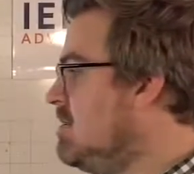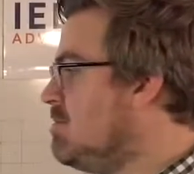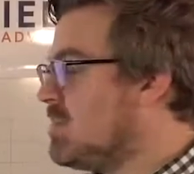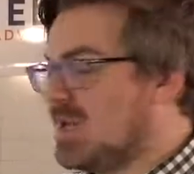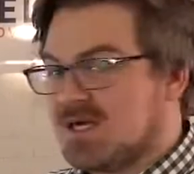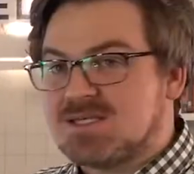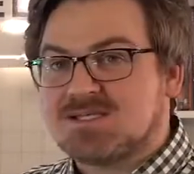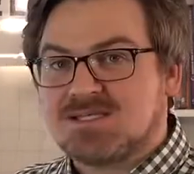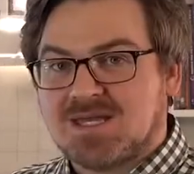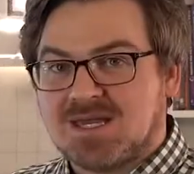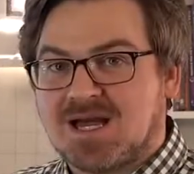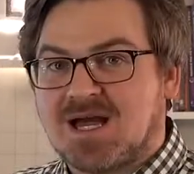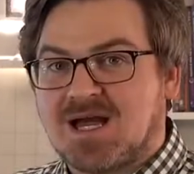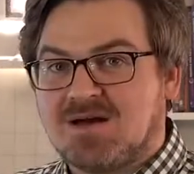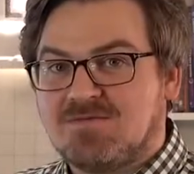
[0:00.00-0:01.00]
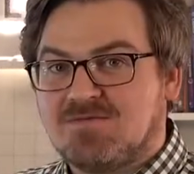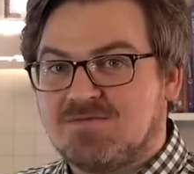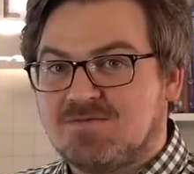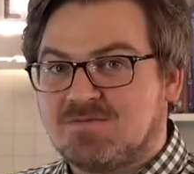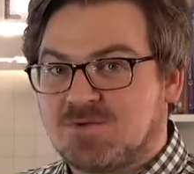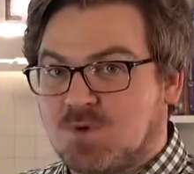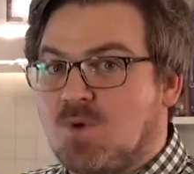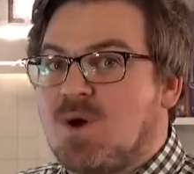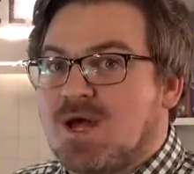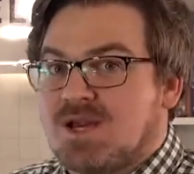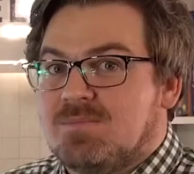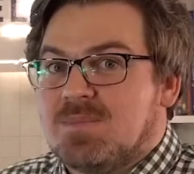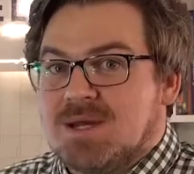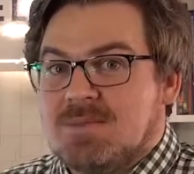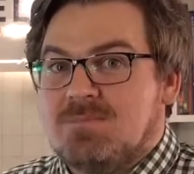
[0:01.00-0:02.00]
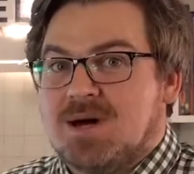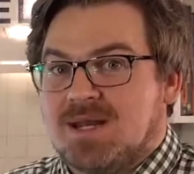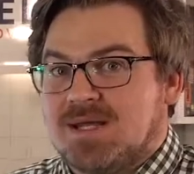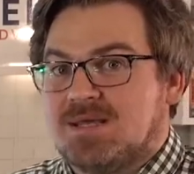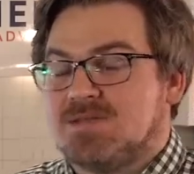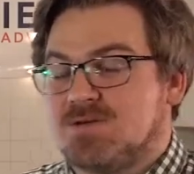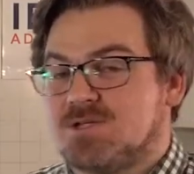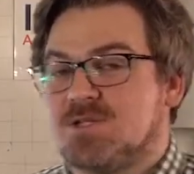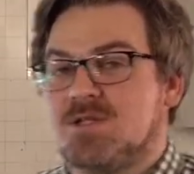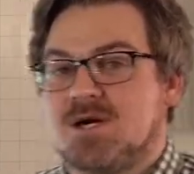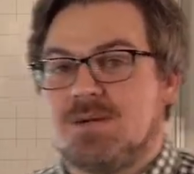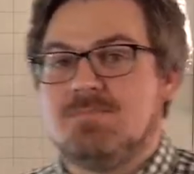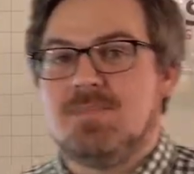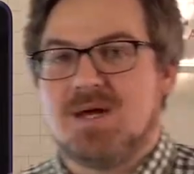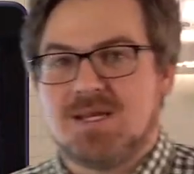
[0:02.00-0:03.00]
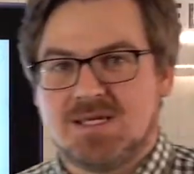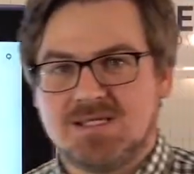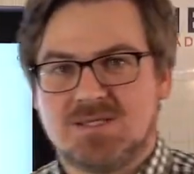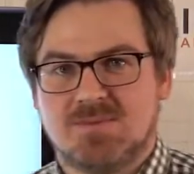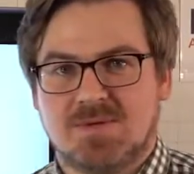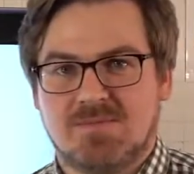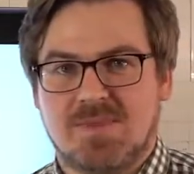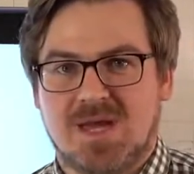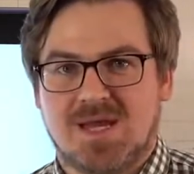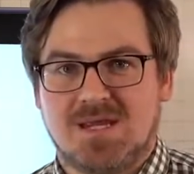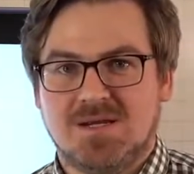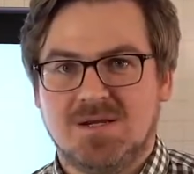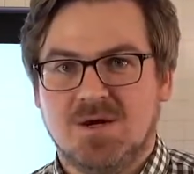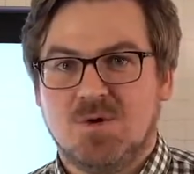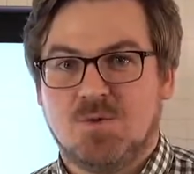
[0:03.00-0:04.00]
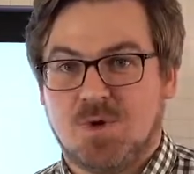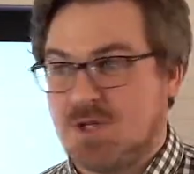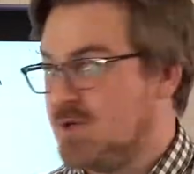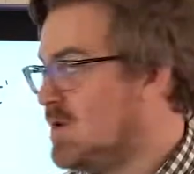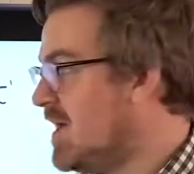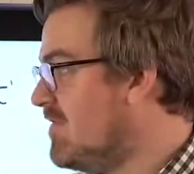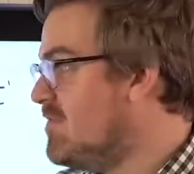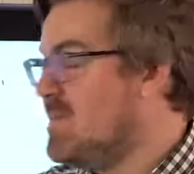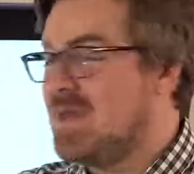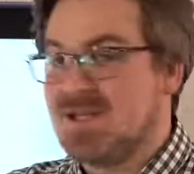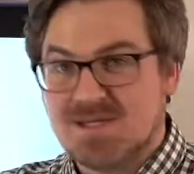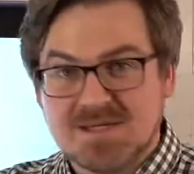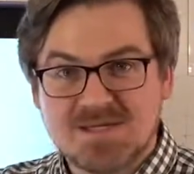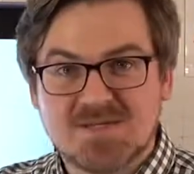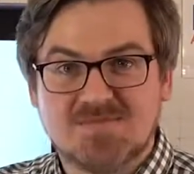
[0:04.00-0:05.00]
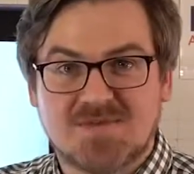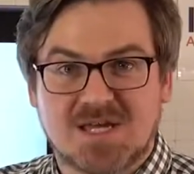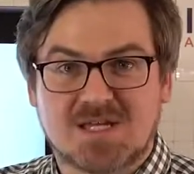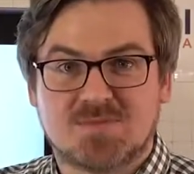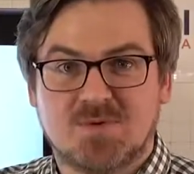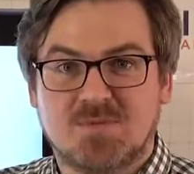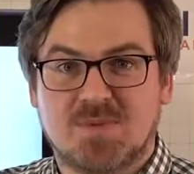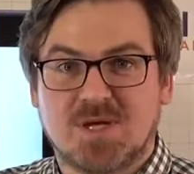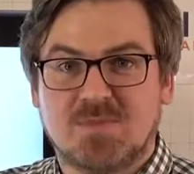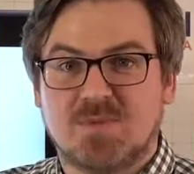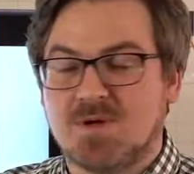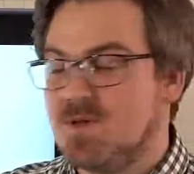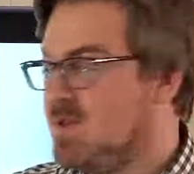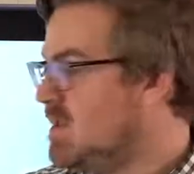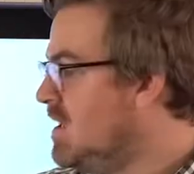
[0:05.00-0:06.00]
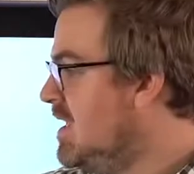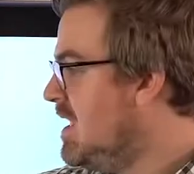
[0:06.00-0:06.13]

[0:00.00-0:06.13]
plus they have quite a bit of money. There's a lot of money to be made when you have millions of desperate people.